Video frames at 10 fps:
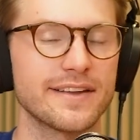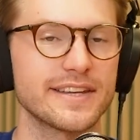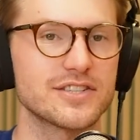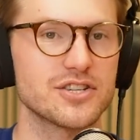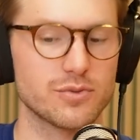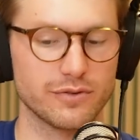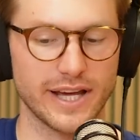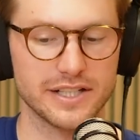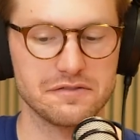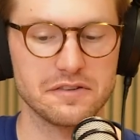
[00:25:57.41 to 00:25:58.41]
I think it's just
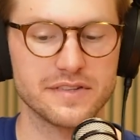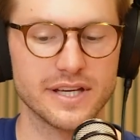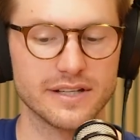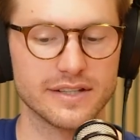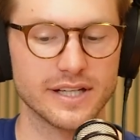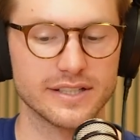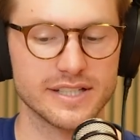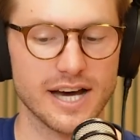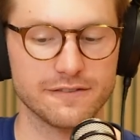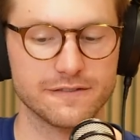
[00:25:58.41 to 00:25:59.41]
reflective of the
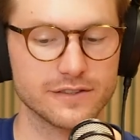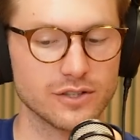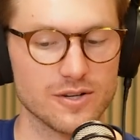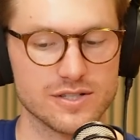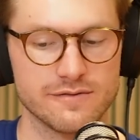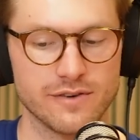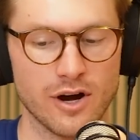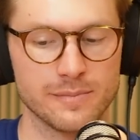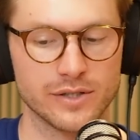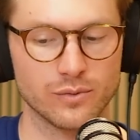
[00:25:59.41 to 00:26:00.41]
tough cost
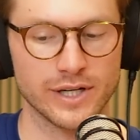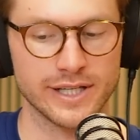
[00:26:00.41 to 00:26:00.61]
environment we're